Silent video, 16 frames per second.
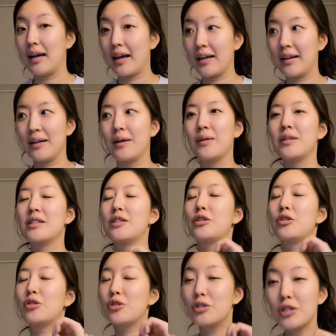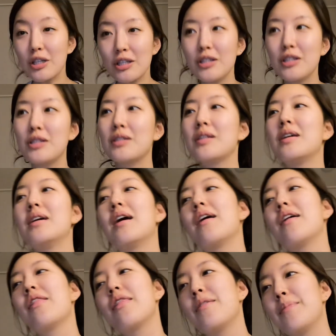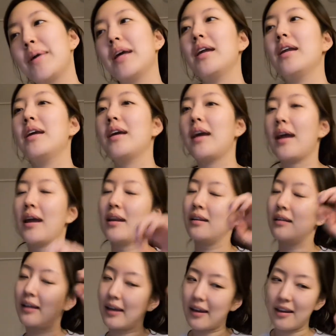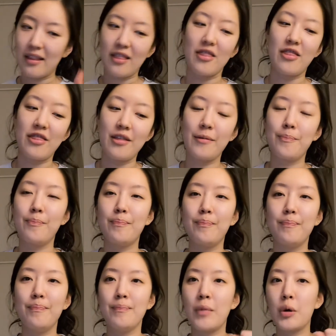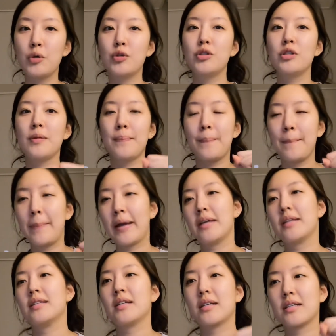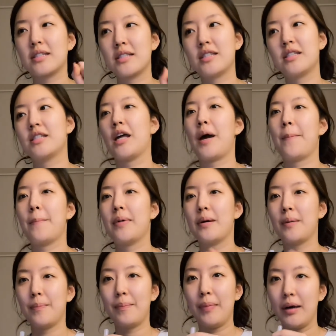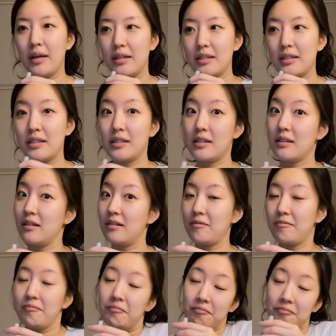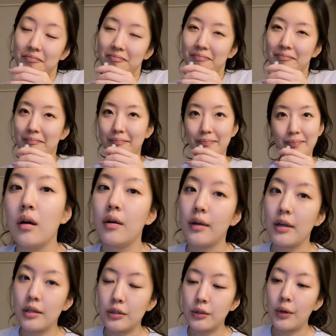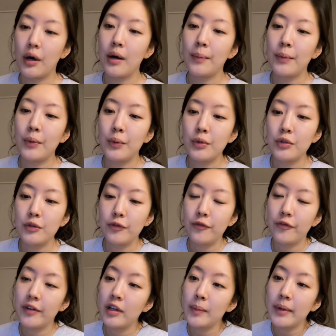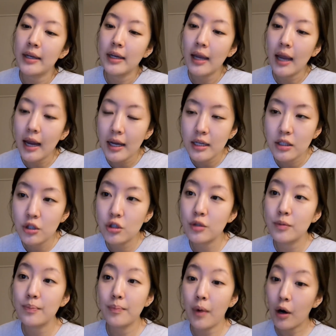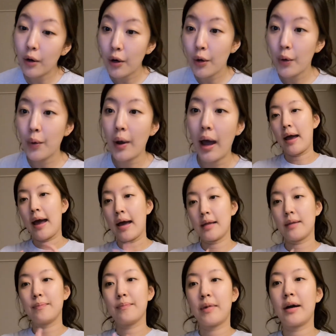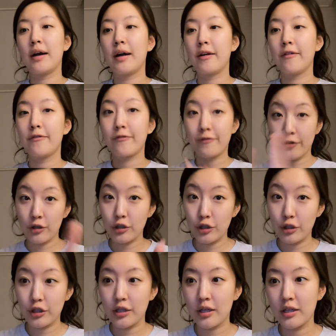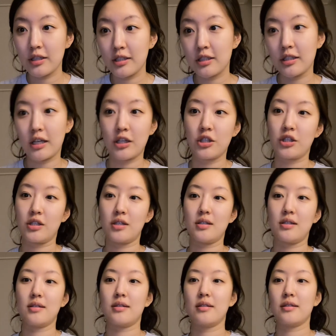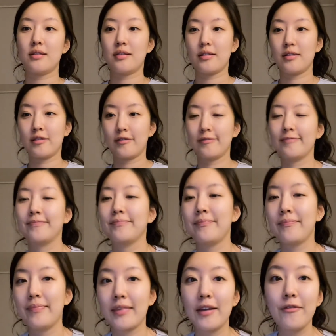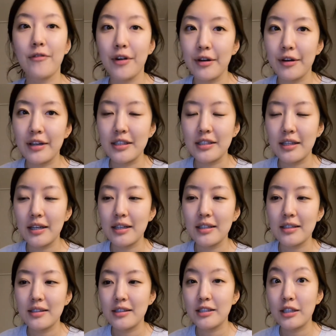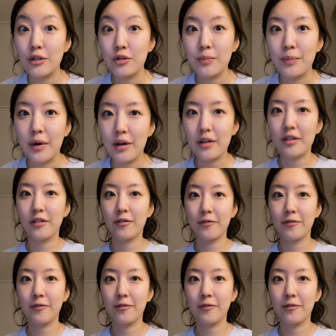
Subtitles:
I know it's just the beginning and like the most basic step, but still. Okay, so I'm going to film again tomorrow at my first session. Very excited. See you tomorrow.